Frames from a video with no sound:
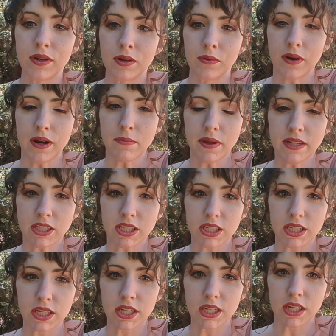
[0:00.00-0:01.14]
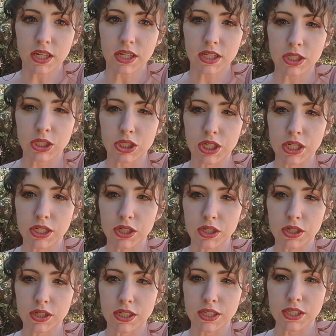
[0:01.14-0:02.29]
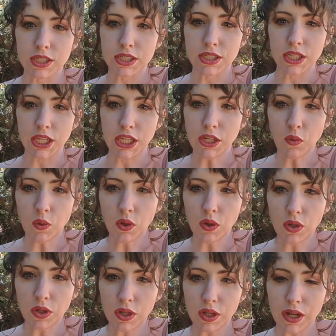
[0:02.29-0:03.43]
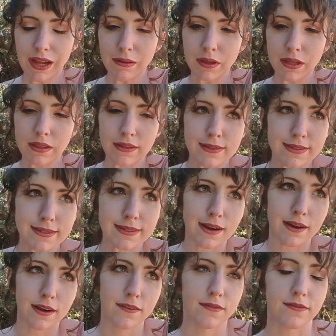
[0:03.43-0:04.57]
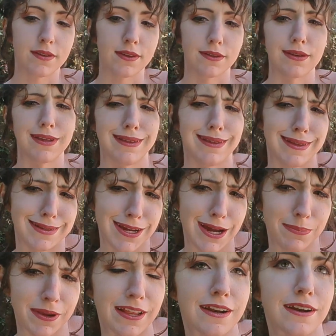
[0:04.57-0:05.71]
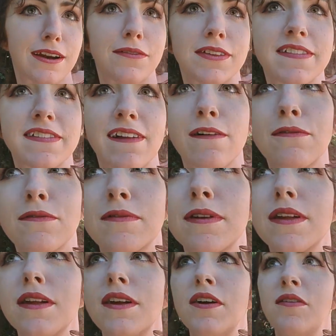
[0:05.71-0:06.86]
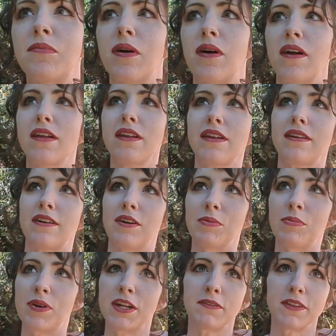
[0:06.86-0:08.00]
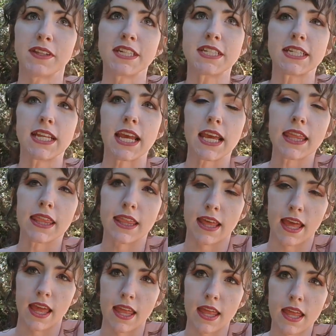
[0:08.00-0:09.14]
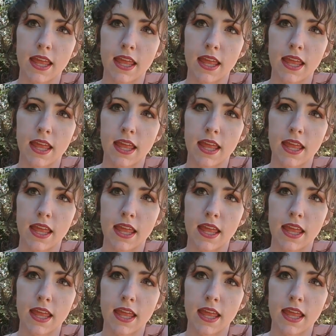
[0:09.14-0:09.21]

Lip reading: When I mention gender is equal, I mean this is kind of a topic in and of itself, but I'll briefly state that